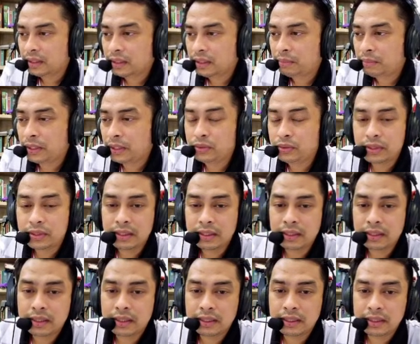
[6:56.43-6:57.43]
by
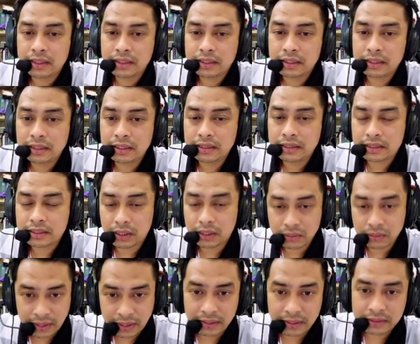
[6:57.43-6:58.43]
using
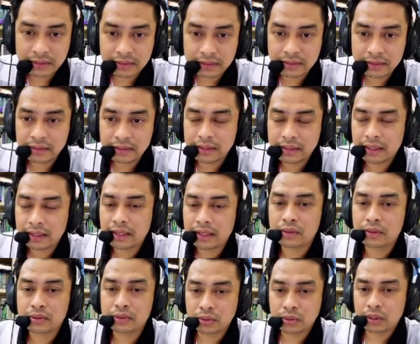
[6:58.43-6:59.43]
the sound card,
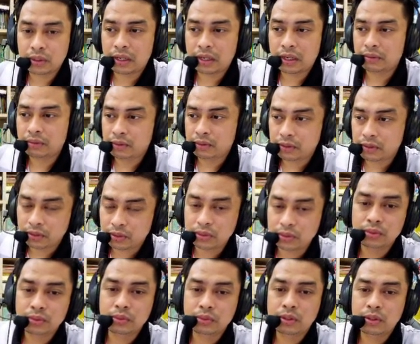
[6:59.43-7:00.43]
and also I'm
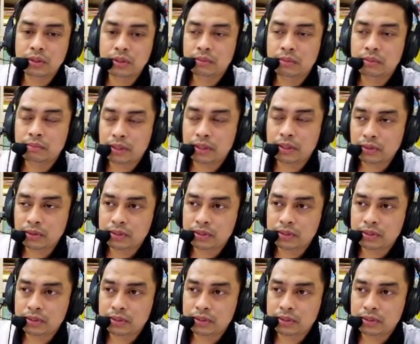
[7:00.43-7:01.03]
going to show you